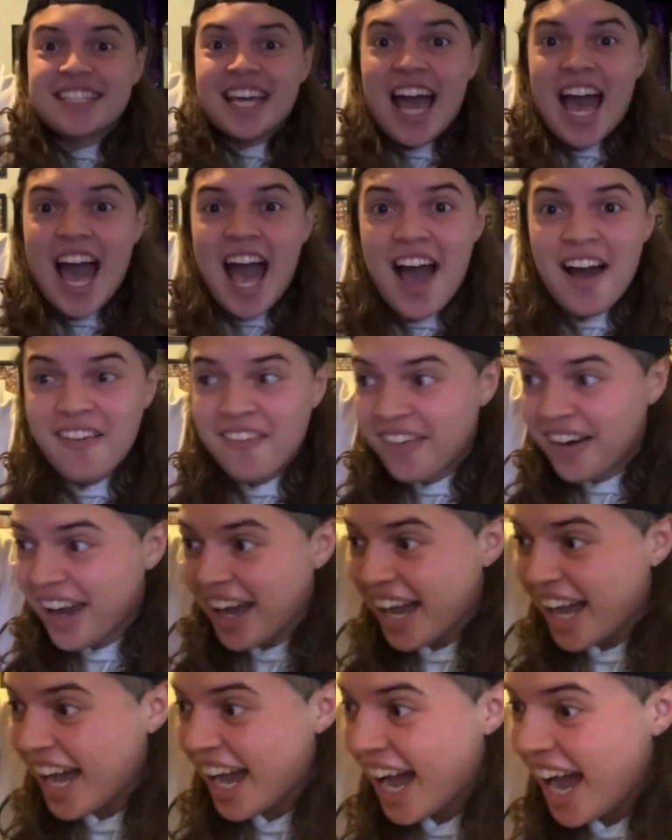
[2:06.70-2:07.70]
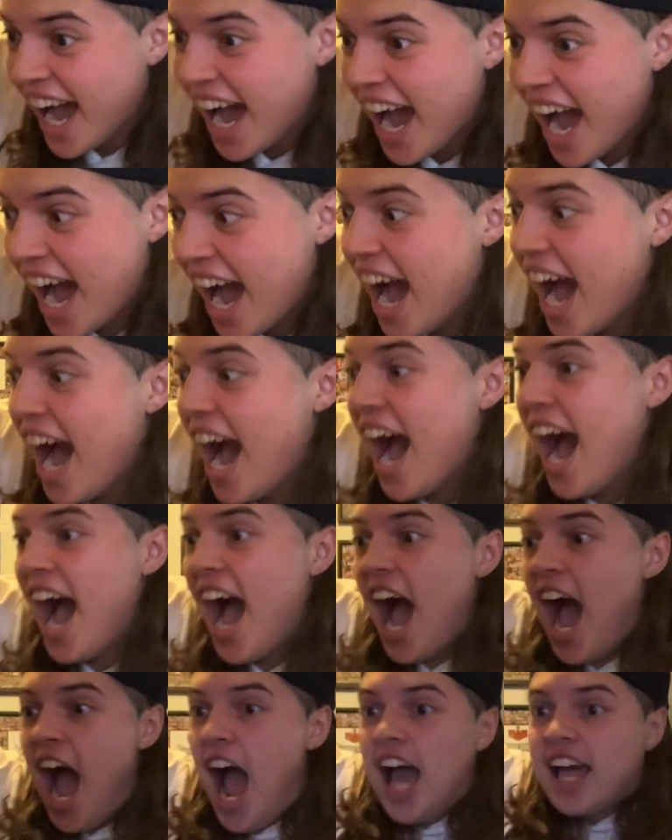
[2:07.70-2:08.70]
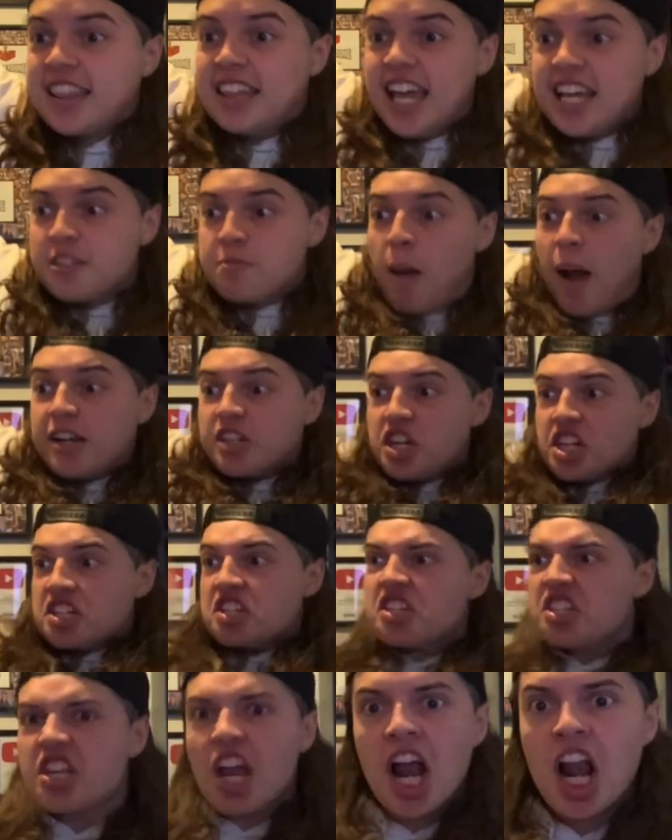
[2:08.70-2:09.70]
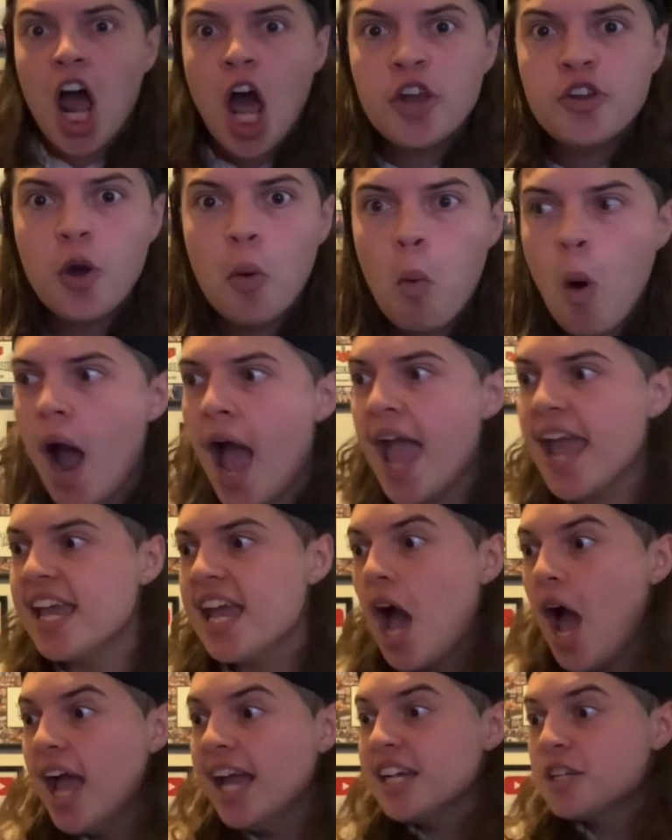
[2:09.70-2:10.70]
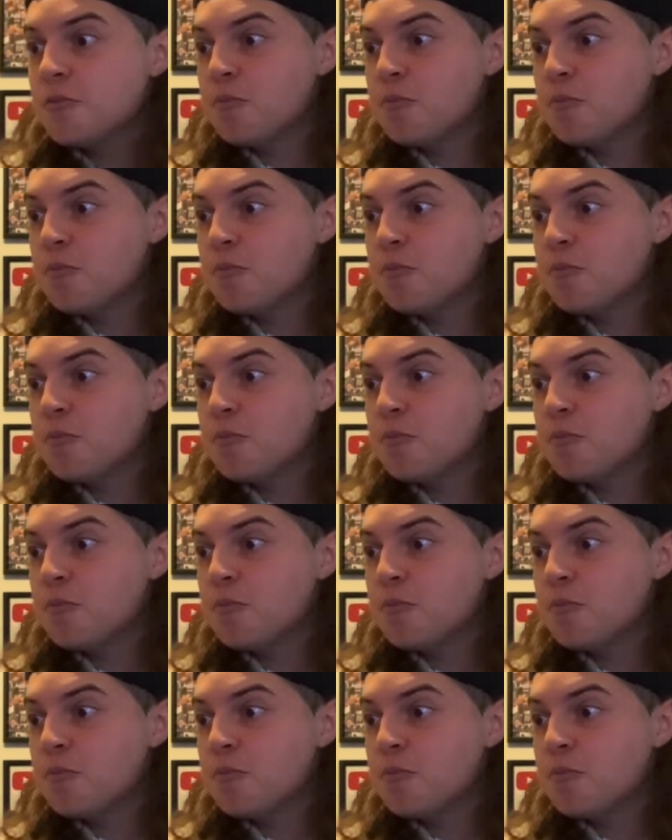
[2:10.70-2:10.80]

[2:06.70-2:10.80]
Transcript: out! This match is still underway. Is